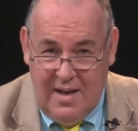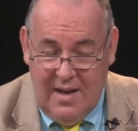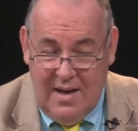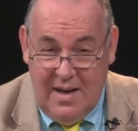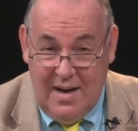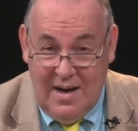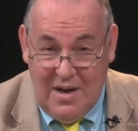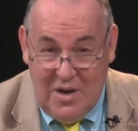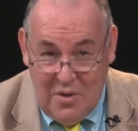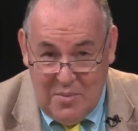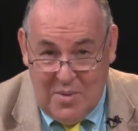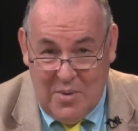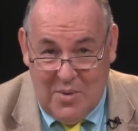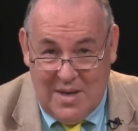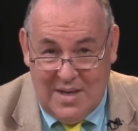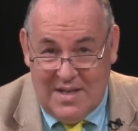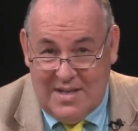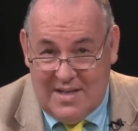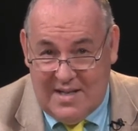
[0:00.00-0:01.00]
And I hope you
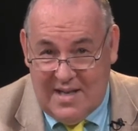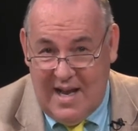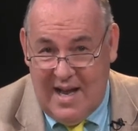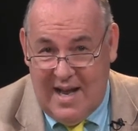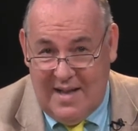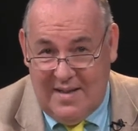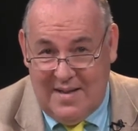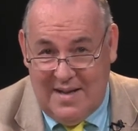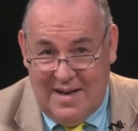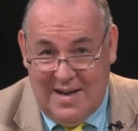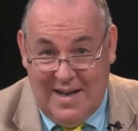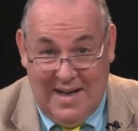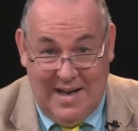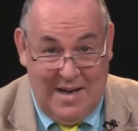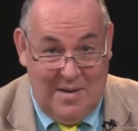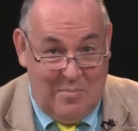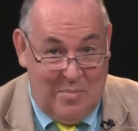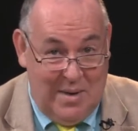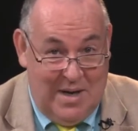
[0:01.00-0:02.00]
understand that
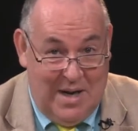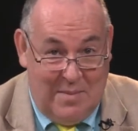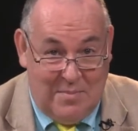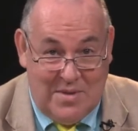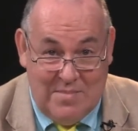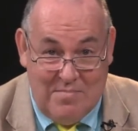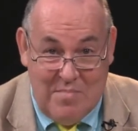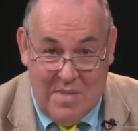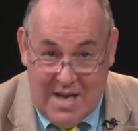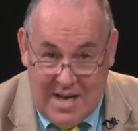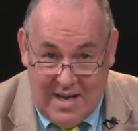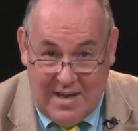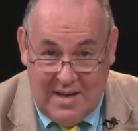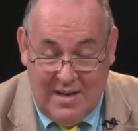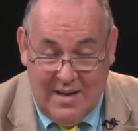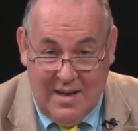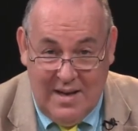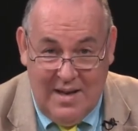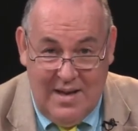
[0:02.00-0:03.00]
had it been up to
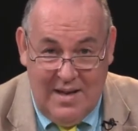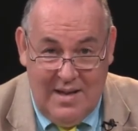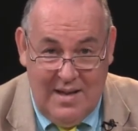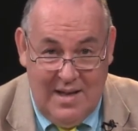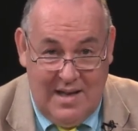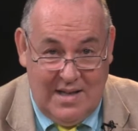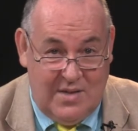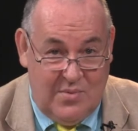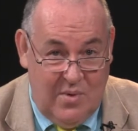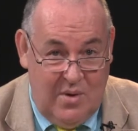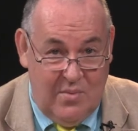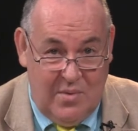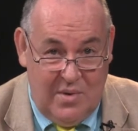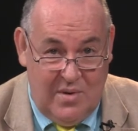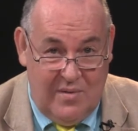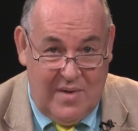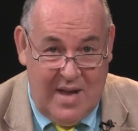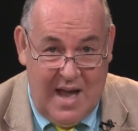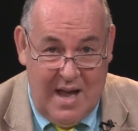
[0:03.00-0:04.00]
me, that's what
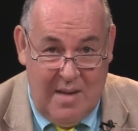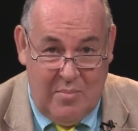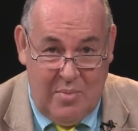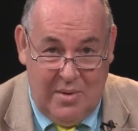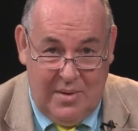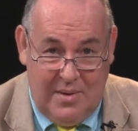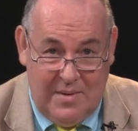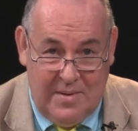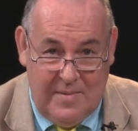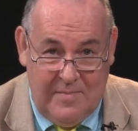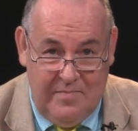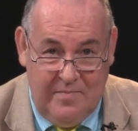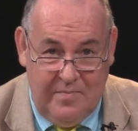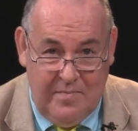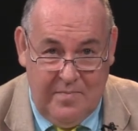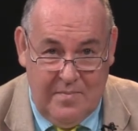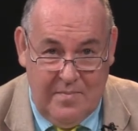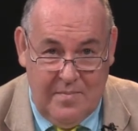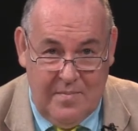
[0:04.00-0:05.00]
would have happened.
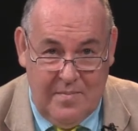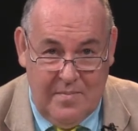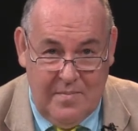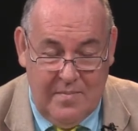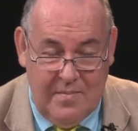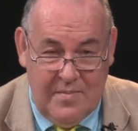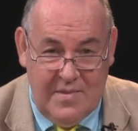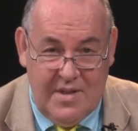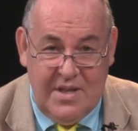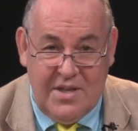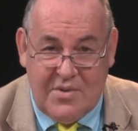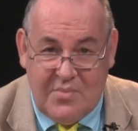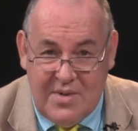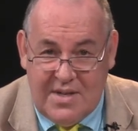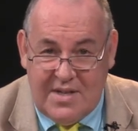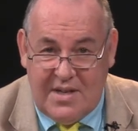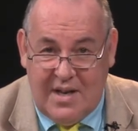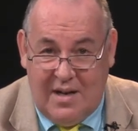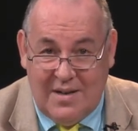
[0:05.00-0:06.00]
This
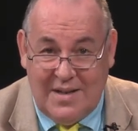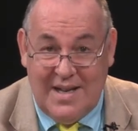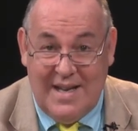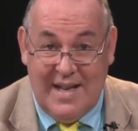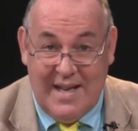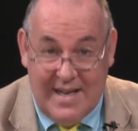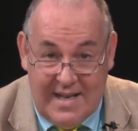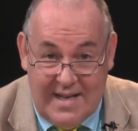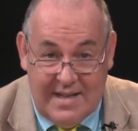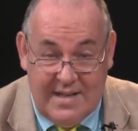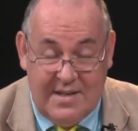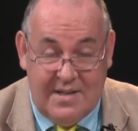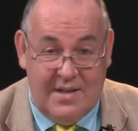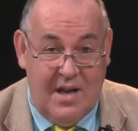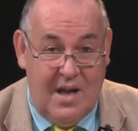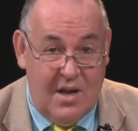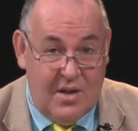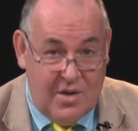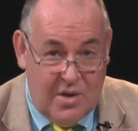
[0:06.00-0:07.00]
result is
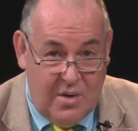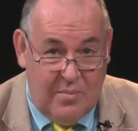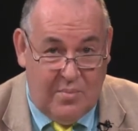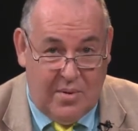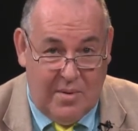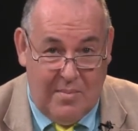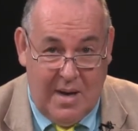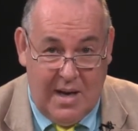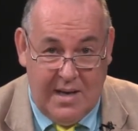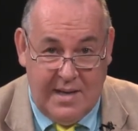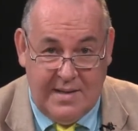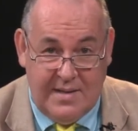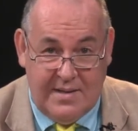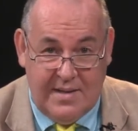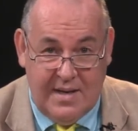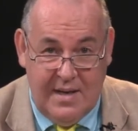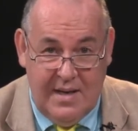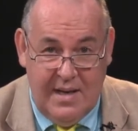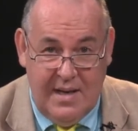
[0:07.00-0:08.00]
a
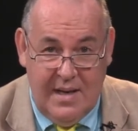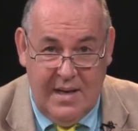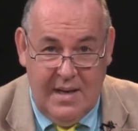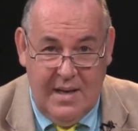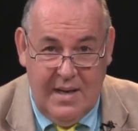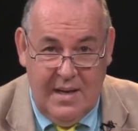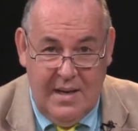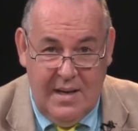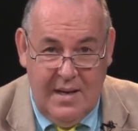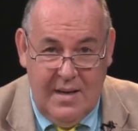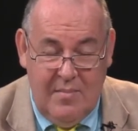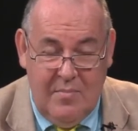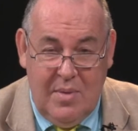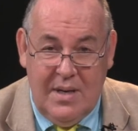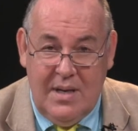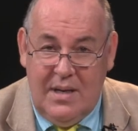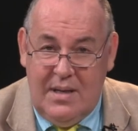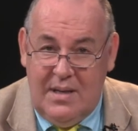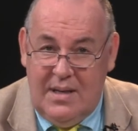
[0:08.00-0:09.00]
compromise.
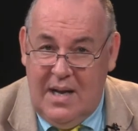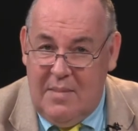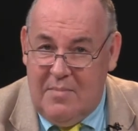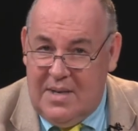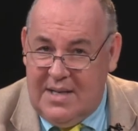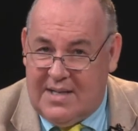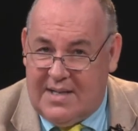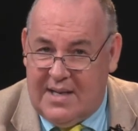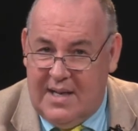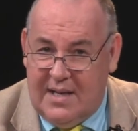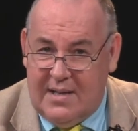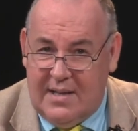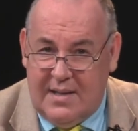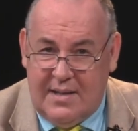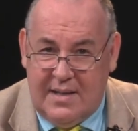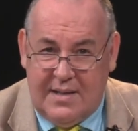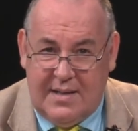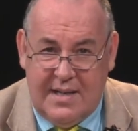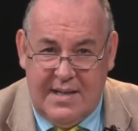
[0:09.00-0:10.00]
But let me say
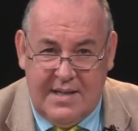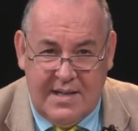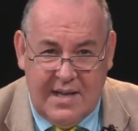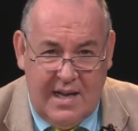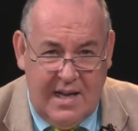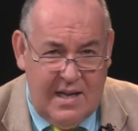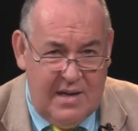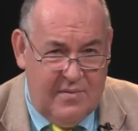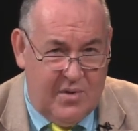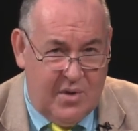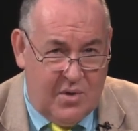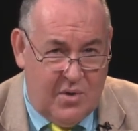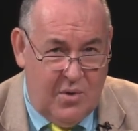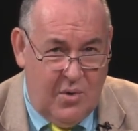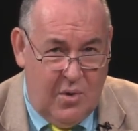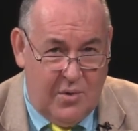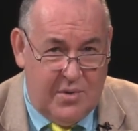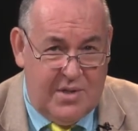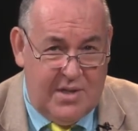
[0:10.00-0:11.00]
that the design of the
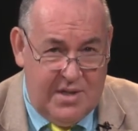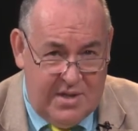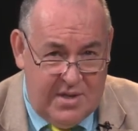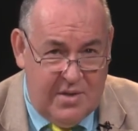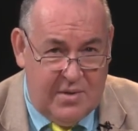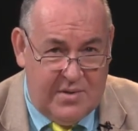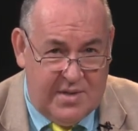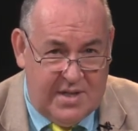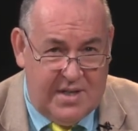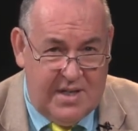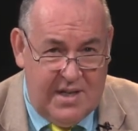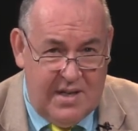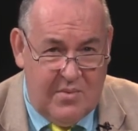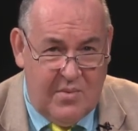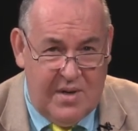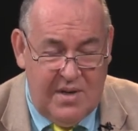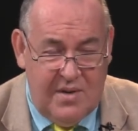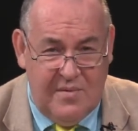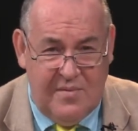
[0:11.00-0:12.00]
course, as you'll see
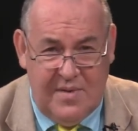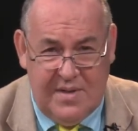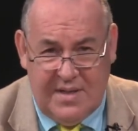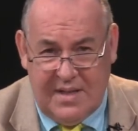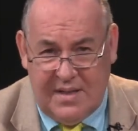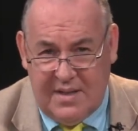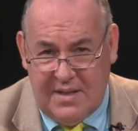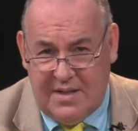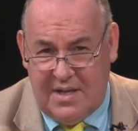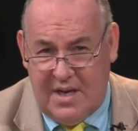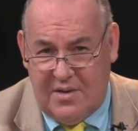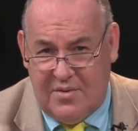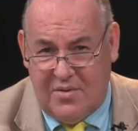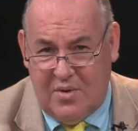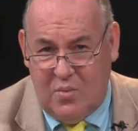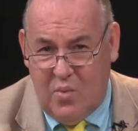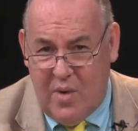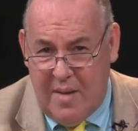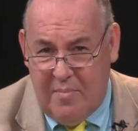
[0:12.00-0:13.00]
when you visit the
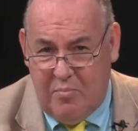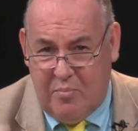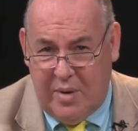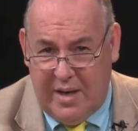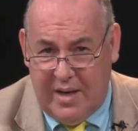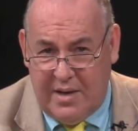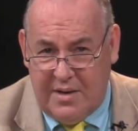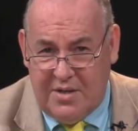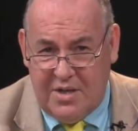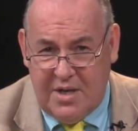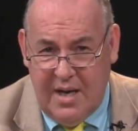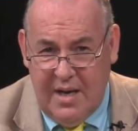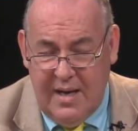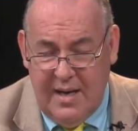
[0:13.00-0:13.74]
Central webpage,